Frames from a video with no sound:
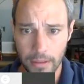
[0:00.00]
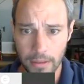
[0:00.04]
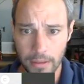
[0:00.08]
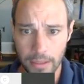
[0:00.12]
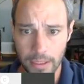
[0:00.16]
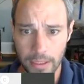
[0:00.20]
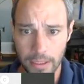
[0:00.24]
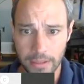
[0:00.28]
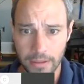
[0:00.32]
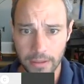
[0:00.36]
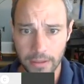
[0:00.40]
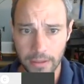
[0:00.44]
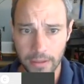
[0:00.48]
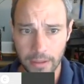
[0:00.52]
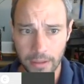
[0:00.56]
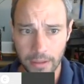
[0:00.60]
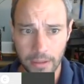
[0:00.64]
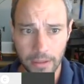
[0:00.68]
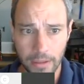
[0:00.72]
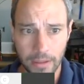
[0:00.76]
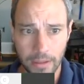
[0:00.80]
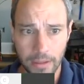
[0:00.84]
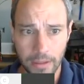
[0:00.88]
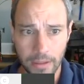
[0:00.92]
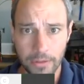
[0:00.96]
All right,
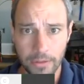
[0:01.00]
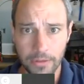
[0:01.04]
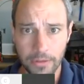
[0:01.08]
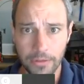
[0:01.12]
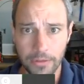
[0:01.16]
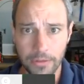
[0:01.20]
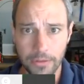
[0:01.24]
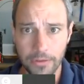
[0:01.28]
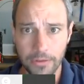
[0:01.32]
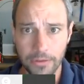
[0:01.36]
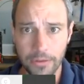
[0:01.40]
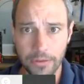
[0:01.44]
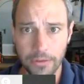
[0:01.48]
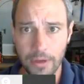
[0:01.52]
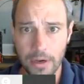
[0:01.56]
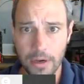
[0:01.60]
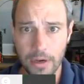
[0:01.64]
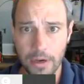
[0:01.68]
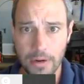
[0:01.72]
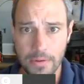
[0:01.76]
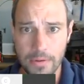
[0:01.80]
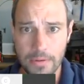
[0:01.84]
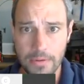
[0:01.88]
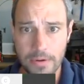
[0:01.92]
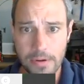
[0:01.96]

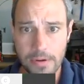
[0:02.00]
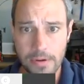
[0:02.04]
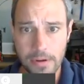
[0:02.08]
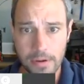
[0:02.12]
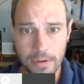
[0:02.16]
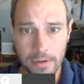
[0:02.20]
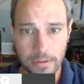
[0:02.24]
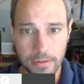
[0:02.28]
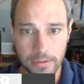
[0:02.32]
so